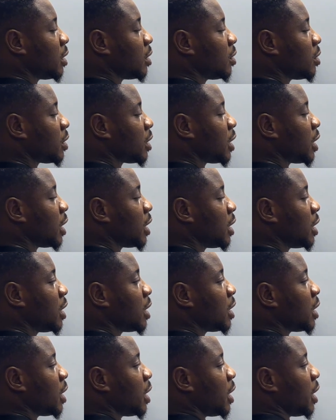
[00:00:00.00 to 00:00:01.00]
Okay,
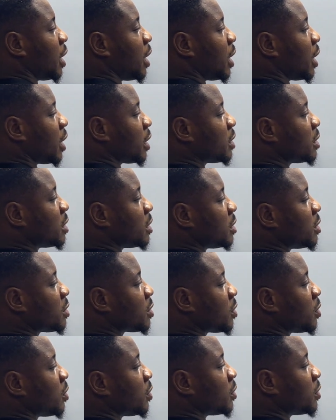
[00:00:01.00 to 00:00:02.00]
x is
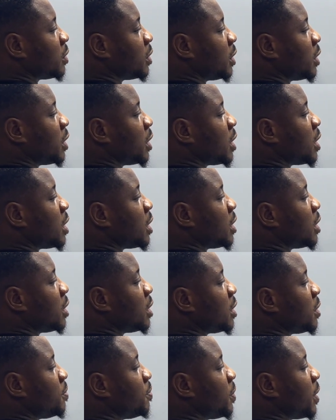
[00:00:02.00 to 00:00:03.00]
called
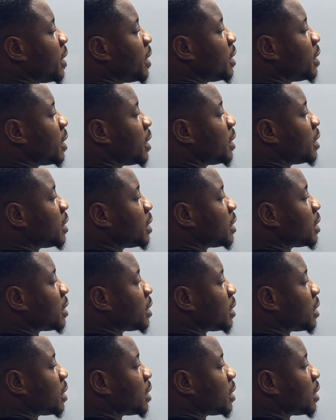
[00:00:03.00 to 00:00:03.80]
independent.